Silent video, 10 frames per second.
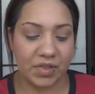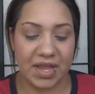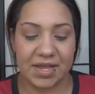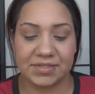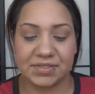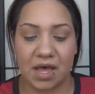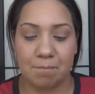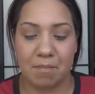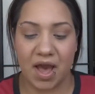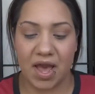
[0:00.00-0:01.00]
is
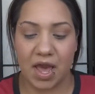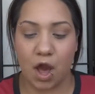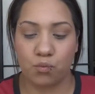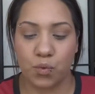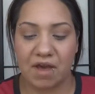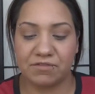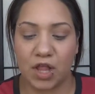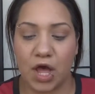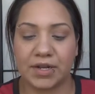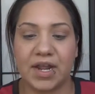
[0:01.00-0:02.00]
my
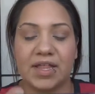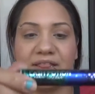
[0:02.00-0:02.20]
Revlon